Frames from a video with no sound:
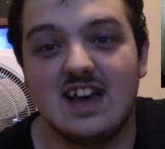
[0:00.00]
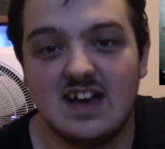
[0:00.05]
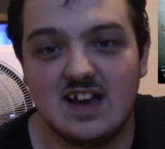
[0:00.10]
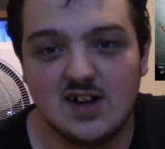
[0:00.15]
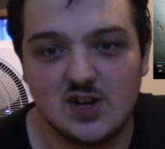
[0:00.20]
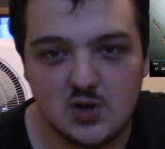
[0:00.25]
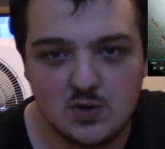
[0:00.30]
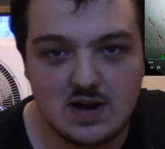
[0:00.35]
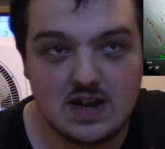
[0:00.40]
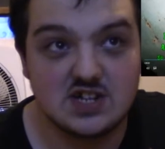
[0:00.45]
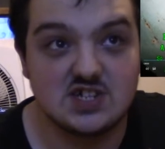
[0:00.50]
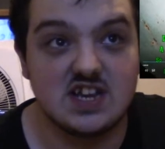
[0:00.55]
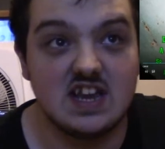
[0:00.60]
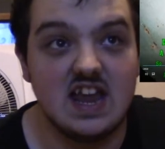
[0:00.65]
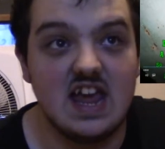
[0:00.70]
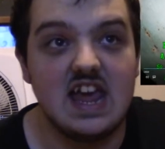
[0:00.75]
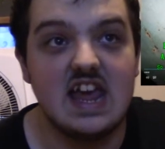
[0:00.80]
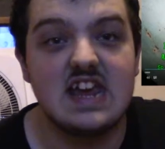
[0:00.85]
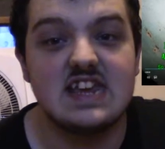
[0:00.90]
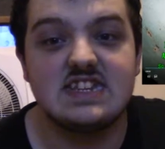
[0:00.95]
A
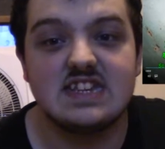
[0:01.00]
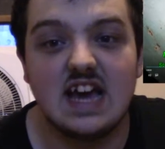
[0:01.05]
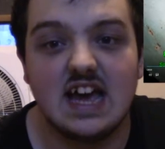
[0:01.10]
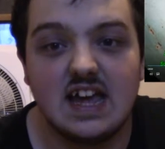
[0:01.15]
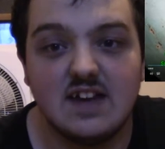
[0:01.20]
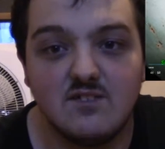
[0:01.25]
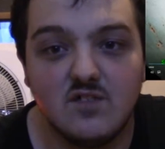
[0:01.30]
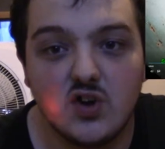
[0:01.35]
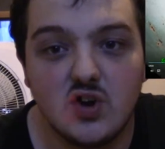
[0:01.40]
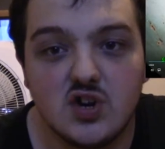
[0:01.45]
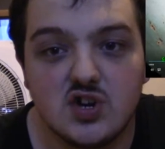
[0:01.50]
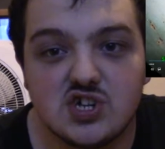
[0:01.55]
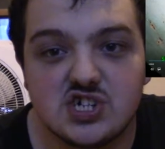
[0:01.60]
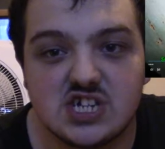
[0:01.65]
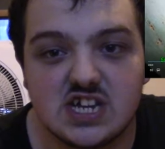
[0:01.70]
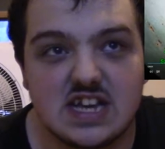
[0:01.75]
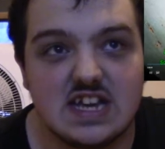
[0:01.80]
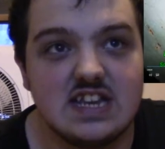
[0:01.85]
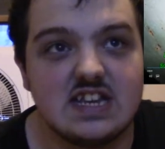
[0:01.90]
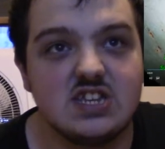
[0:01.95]

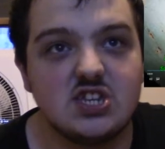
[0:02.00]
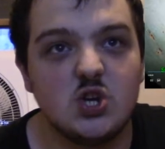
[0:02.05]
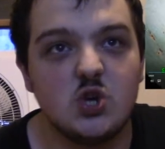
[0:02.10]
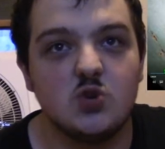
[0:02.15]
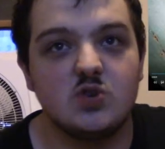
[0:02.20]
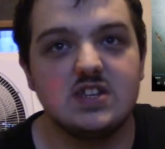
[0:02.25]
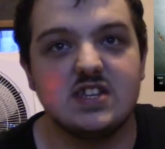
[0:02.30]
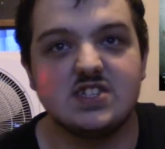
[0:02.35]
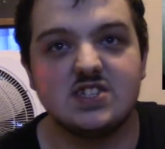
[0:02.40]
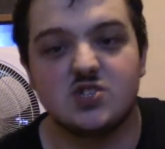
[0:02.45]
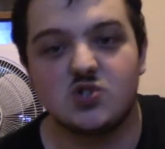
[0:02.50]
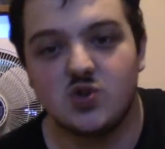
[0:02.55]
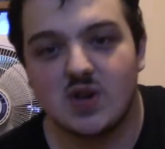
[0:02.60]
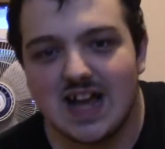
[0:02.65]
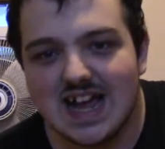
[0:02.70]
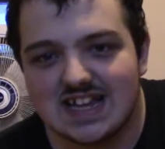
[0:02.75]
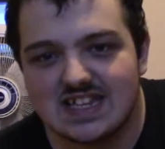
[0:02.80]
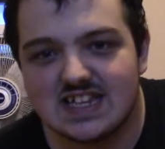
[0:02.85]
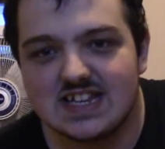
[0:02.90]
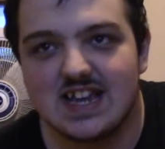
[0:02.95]
diversion to
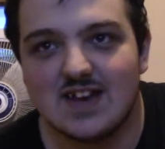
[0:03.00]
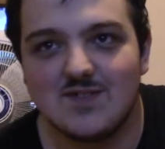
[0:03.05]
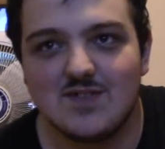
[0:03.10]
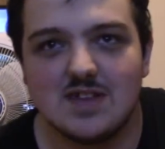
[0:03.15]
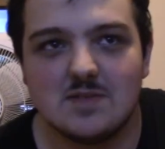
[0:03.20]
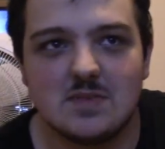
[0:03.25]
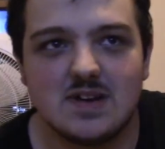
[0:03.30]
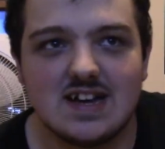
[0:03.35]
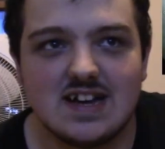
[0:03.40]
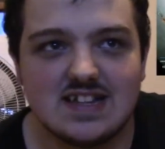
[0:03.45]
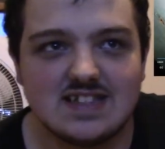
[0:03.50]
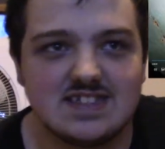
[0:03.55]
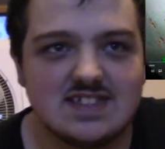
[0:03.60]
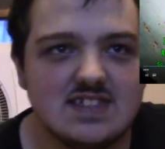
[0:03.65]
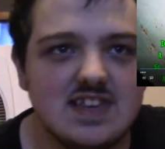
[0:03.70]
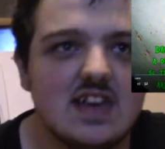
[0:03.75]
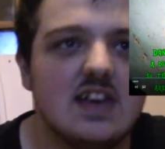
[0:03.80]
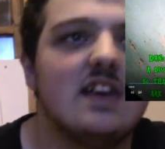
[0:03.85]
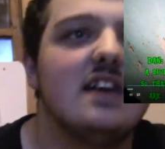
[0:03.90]
distract enough of the bots,